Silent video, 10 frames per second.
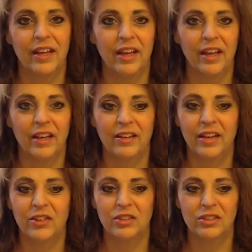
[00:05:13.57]

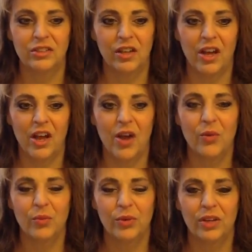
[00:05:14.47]
And I
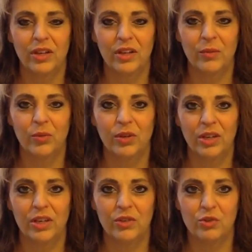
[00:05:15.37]
really,
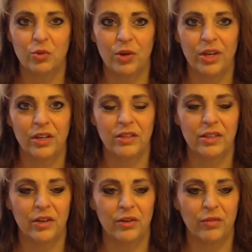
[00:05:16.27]
really enjoy
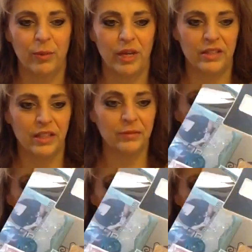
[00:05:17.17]
decorative painting.